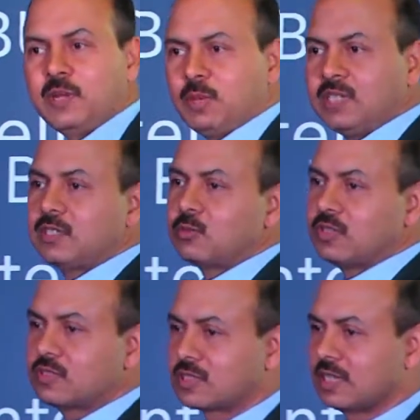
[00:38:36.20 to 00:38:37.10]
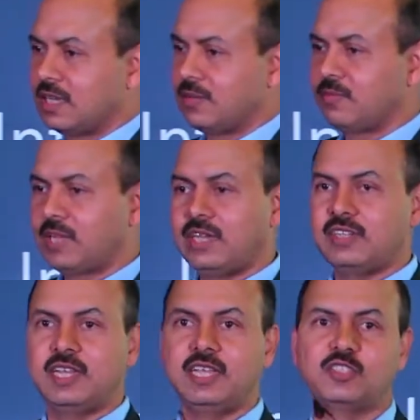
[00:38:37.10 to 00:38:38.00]
thank you very much. It was,
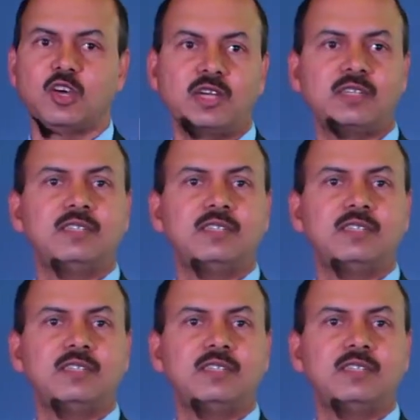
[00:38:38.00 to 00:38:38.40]
uh, I really